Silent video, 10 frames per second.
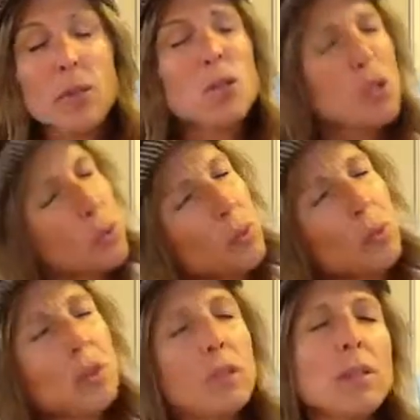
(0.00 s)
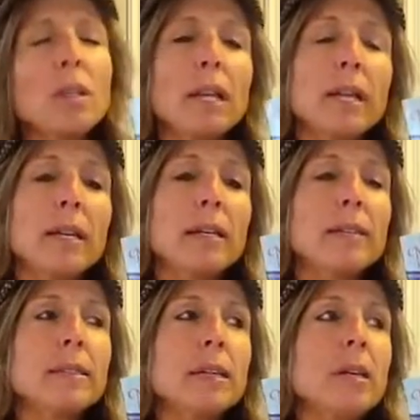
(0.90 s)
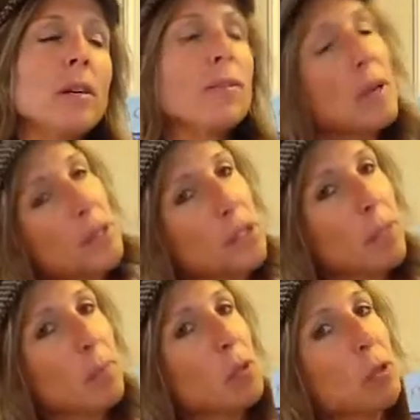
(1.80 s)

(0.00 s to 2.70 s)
school and friendship